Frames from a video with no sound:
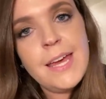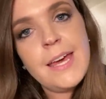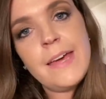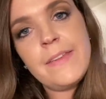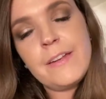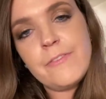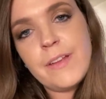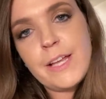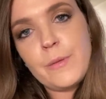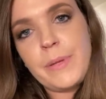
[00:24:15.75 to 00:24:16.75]
and then
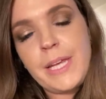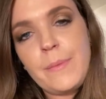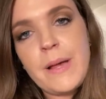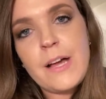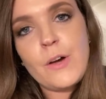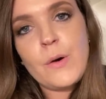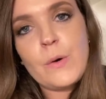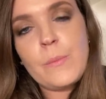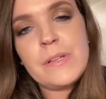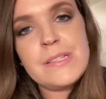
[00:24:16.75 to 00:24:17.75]
fly the plane back
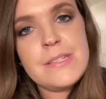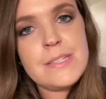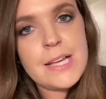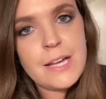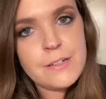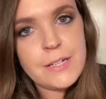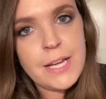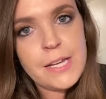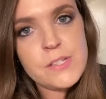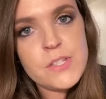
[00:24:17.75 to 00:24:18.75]
home
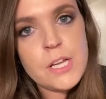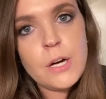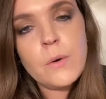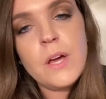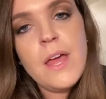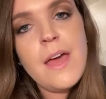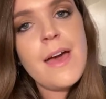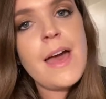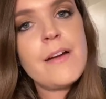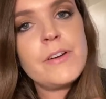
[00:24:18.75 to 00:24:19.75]
Saturday. So
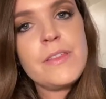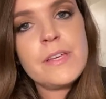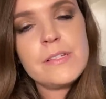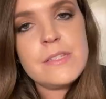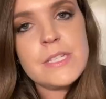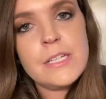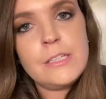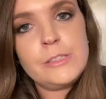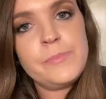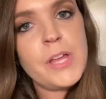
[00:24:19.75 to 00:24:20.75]
everything is
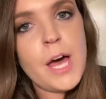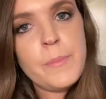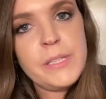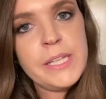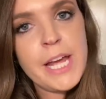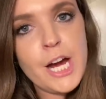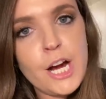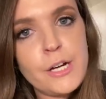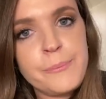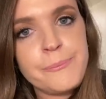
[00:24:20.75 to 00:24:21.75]
still up in the
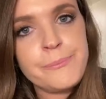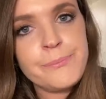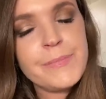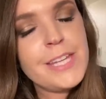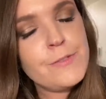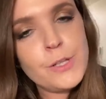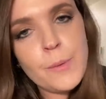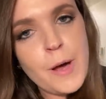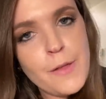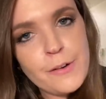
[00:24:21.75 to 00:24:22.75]
air, even though
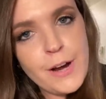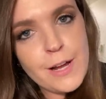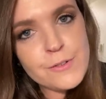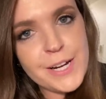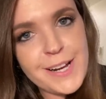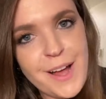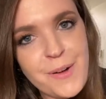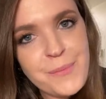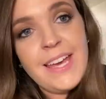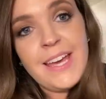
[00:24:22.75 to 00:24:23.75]
I'm on the ground right
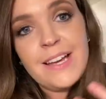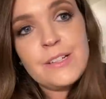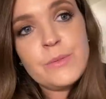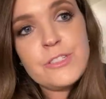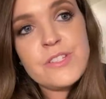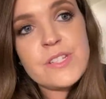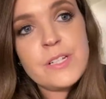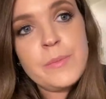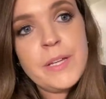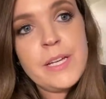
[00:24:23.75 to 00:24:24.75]
now, and we're just
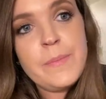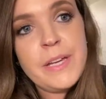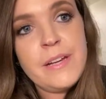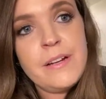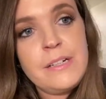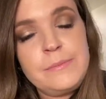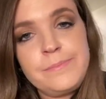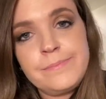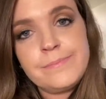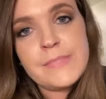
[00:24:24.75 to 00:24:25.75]
gonna play it by ear.
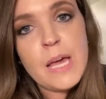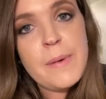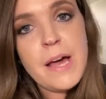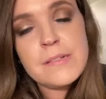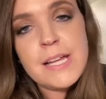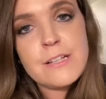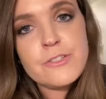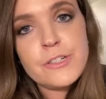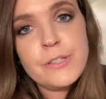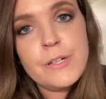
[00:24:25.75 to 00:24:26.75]
I packed
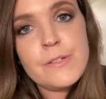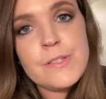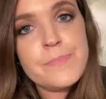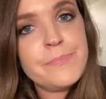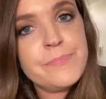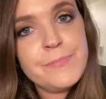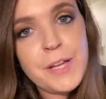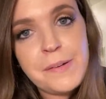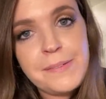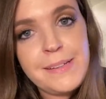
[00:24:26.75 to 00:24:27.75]
extra clothes,
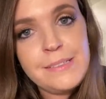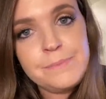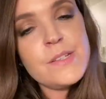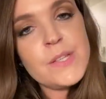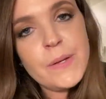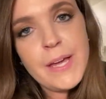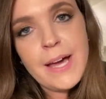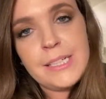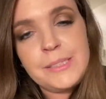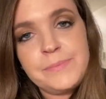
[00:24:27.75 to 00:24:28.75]
luckily. So
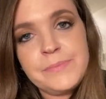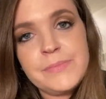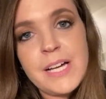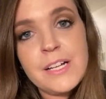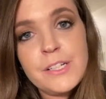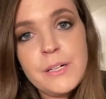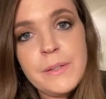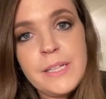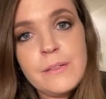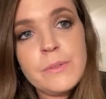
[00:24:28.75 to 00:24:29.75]
yeah, I'm gonna go
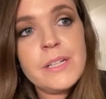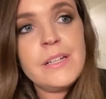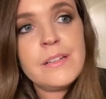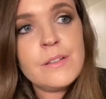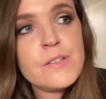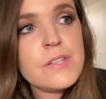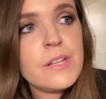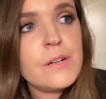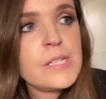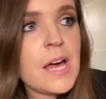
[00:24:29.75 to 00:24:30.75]
eat. We're eating close to the
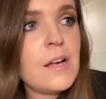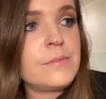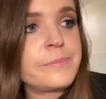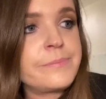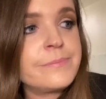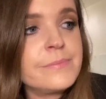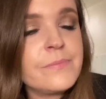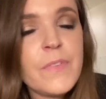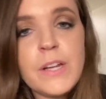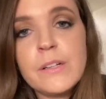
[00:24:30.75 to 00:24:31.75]
hotel.
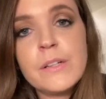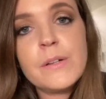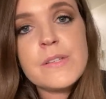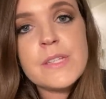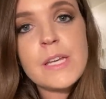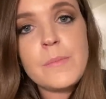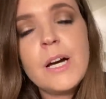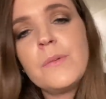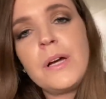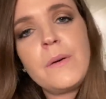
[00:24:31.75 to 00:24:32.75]
Then I'm gonna go to sleep.
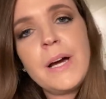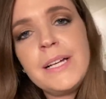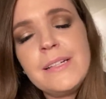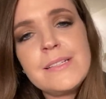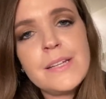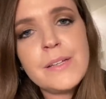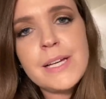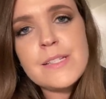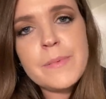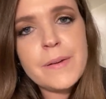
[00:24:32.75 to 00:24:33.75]
Oh no, I need to tell you
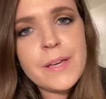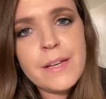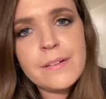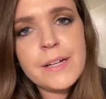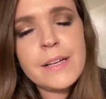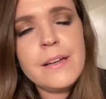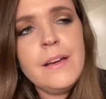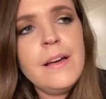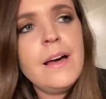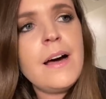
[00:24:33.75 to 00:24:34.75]
guys about catering.
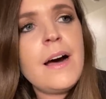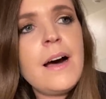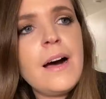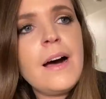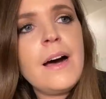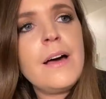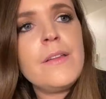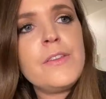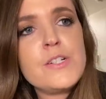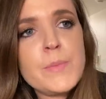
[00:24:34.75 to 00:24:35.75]
Uh,
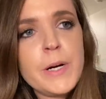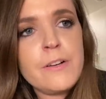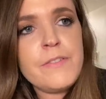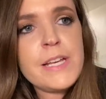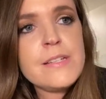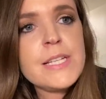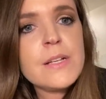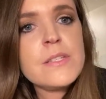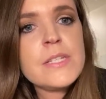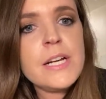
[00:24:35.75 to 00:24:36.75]
there's parfaits
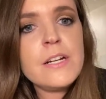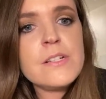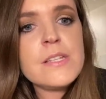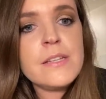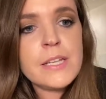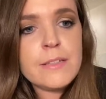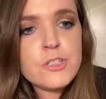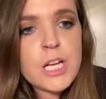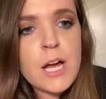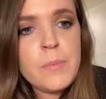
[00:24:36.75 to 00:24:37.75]
downstairs in the gift
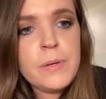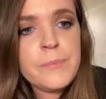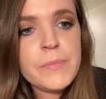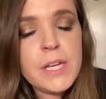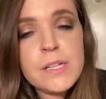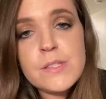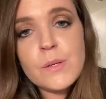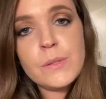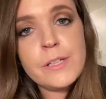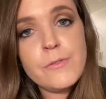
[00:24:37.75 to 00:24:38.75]
shop, and it's
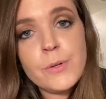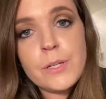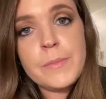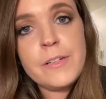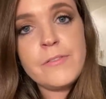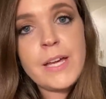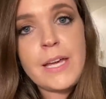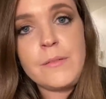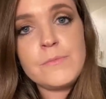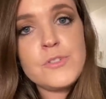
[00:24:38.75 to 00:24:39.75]
only a forty minute
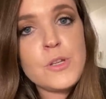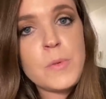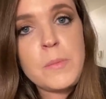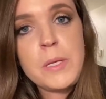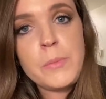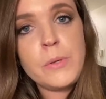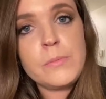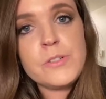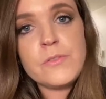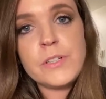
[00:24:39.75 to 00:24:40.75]
flight. Too many
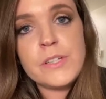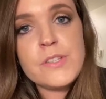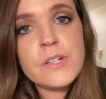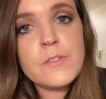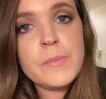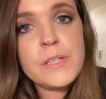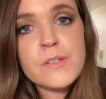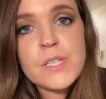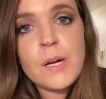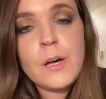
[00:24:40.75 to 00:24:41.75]
people to really serve a meal,
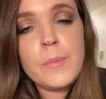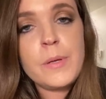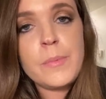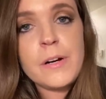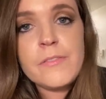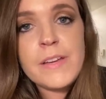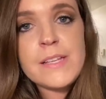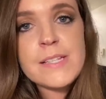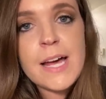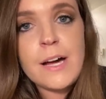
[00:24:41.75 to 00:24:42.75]
so I'll put
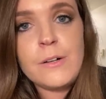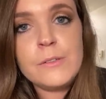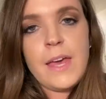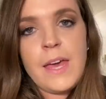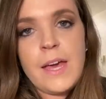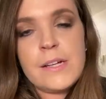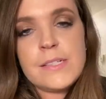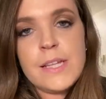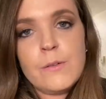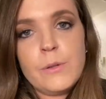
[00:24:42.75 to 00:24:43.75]
parfaits out, and
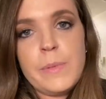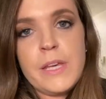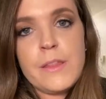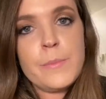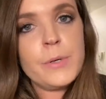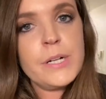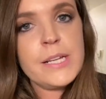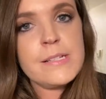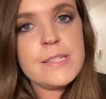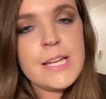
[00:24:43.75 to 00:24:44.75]
that will be the
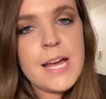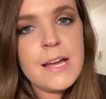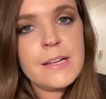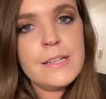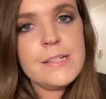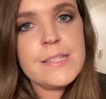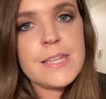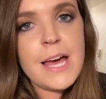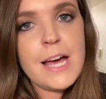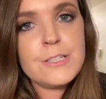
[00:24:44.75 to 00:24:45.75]
boarding snack
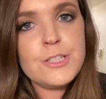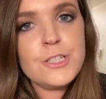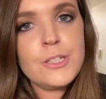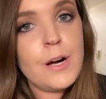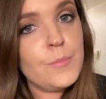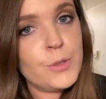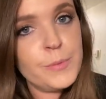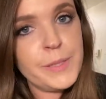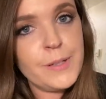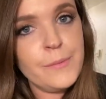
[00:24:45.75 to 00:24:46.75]
slash
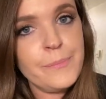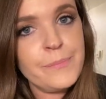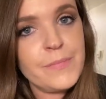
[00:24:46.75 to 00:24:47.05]
onboard meal,